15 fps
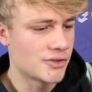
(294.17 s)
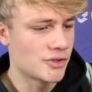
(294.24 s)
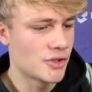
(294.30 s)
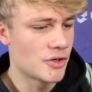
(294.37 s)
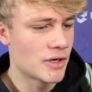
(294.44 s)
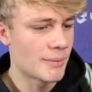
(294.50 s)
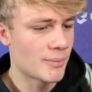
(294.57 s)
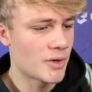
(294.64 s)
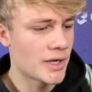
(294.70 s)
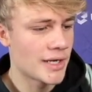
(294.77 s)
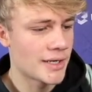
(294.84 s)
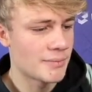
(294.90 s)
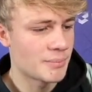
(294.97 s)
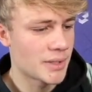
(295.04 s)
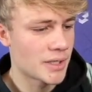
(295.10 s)
So I'm going to
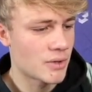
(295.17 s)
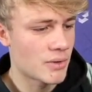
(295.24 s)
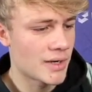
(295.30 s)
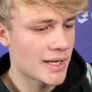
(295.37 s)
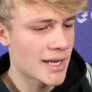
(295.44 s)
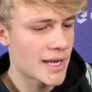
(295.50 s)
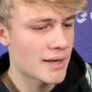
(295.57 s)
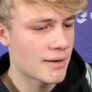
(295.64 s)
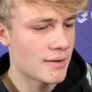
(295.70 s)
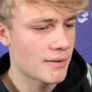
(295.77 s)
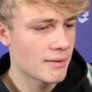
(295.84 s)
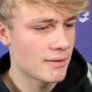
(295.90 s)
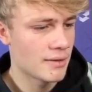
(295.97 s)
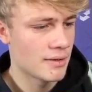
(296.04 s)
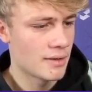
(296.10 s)
hit Bitcoin again,
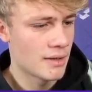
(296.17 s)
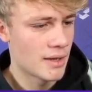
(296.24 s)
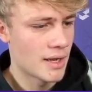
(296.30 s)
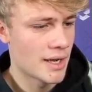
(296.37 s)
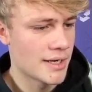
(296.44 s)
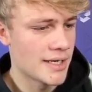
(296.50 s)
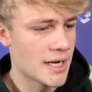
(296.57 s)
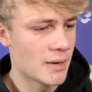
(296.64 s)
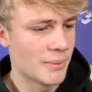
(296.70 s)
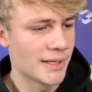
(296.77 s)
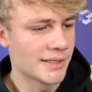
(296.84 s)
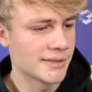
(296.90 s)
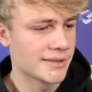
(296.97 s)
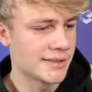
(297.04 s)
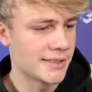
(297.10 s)
and here we
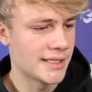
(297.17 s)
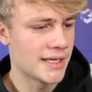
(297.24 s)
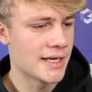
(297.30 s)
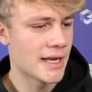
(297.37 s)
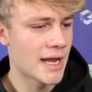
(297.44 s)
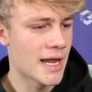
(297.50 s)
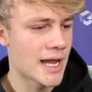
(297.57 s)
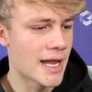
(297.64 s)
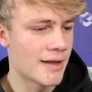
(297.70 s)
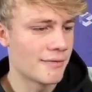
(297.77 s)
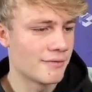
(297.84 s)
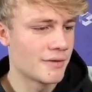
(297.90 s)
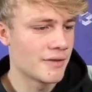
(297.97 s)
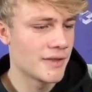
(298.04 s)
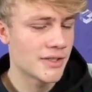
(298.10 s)
can see I
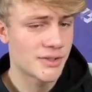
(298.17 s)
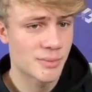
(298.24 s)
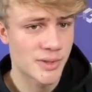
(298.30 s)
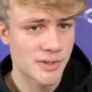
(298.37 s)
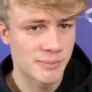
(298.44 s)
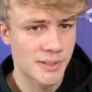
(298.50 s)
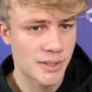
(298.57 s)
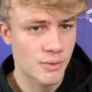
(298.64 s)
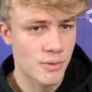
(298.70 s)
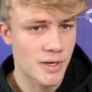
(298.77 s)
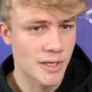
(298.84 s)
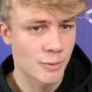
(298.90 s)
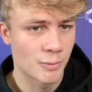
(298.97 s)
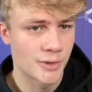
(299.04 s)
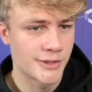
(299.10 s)
have this much
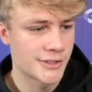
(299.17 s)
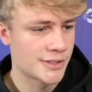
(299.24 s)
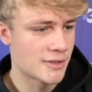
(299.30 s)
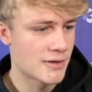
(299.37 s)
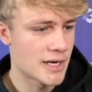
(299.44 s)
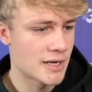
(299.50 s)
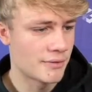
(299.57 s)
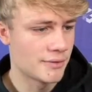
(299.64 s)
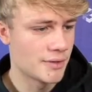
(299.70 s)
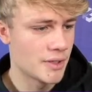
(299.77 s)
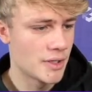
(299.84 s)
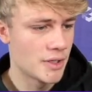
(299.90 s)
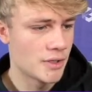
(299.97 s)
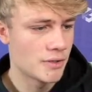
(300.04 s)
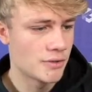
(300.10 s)
Bitcoin, which is around
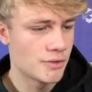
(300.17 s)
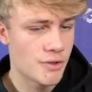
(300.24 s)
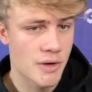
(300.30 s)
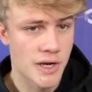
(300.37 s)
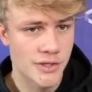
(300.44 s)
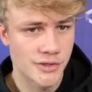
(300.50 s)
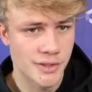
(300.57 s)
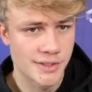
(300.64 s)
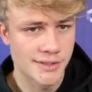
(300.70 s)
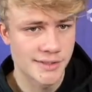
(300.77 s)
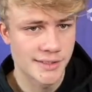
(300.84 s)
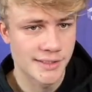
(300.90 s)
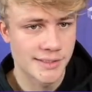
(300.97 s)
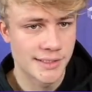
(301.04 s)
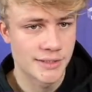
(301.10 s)

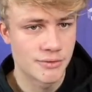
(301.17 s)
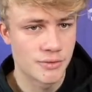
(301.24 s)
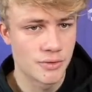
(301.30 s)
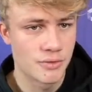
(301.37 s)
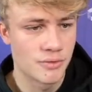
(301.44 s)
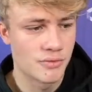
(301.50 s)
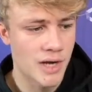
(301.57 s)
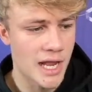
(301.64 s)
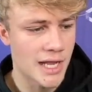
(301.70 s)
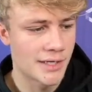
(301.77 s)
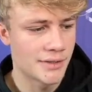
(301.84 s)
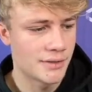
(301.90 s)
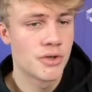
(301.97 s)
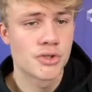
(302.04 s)
262 Rand.